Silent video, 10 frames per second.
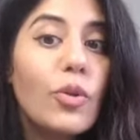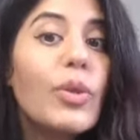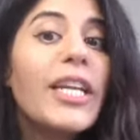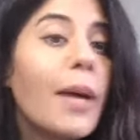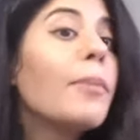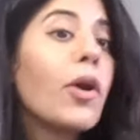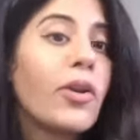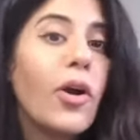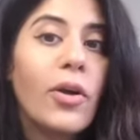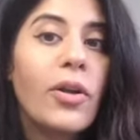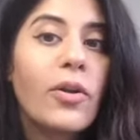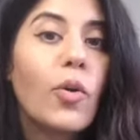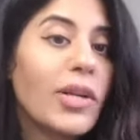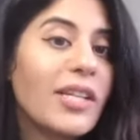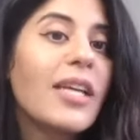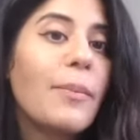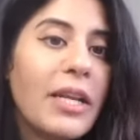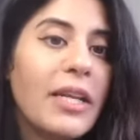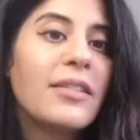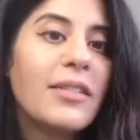read up on Cordyceps
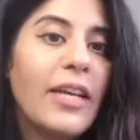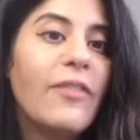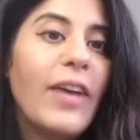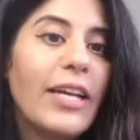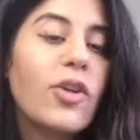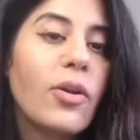and its effect